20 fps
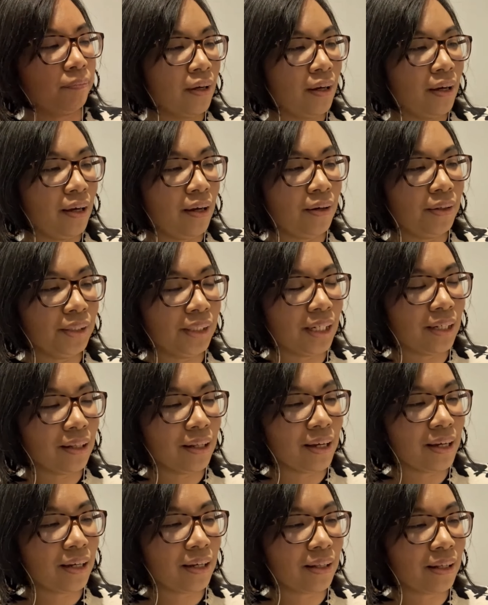It also had
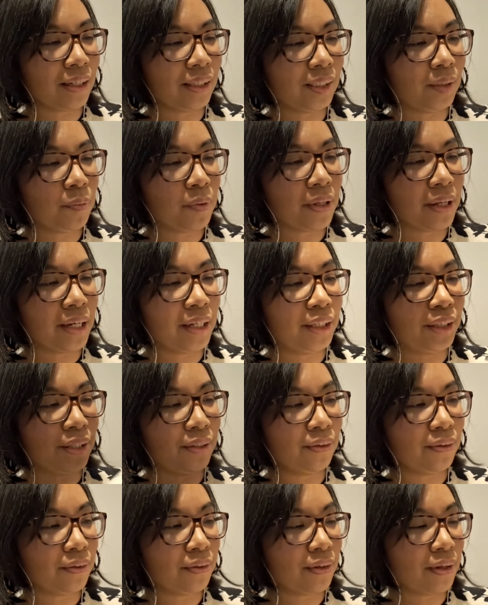like an explanation
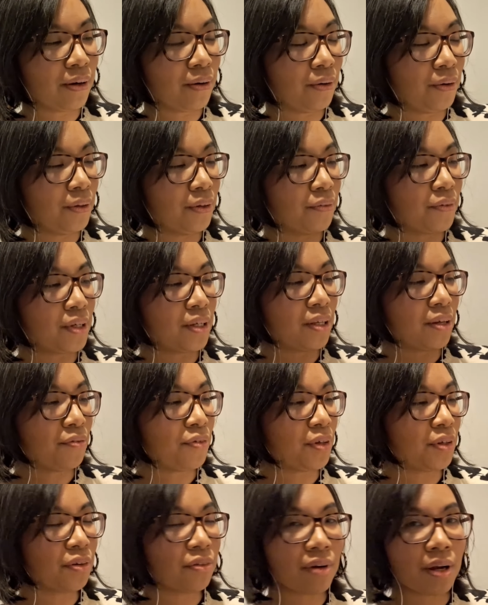on all of the
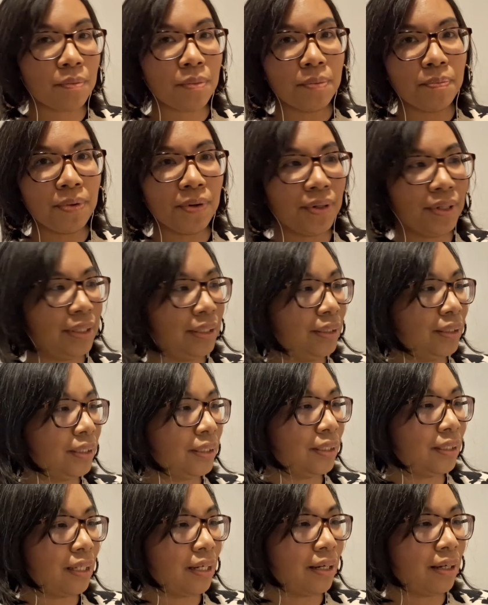different grammar points
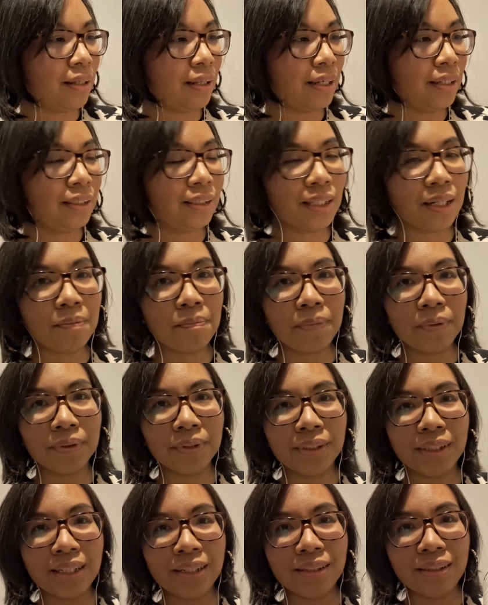and example
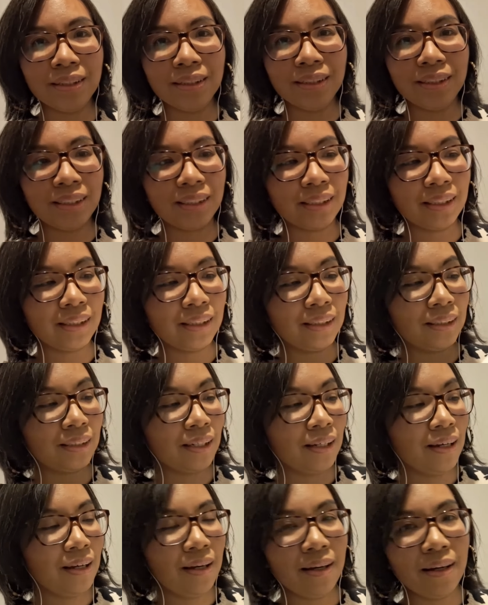sentences
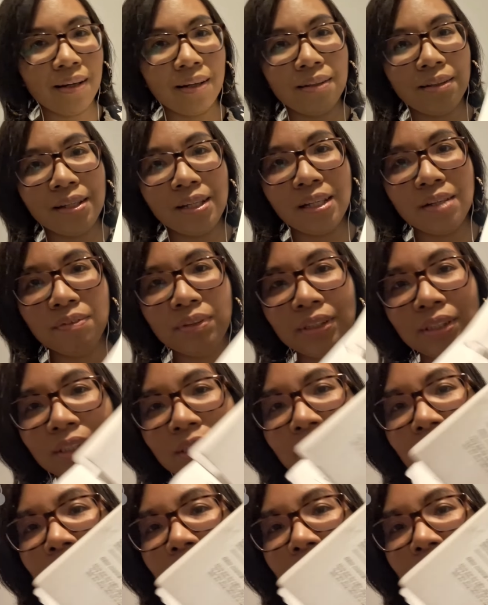and even some